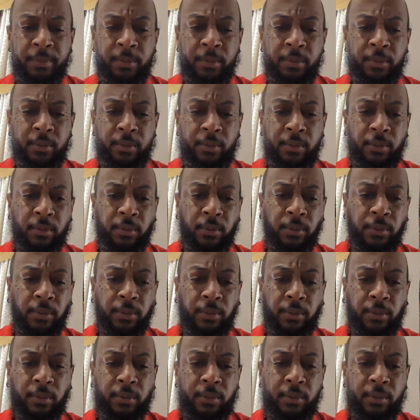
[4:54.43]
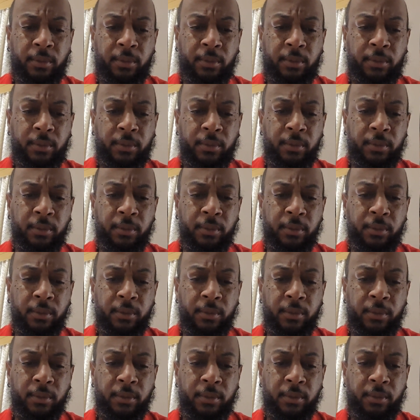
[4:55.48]

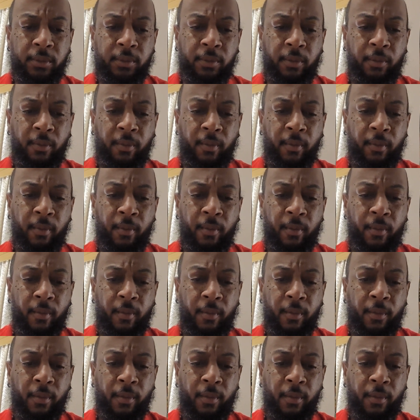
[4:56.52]
[no speech]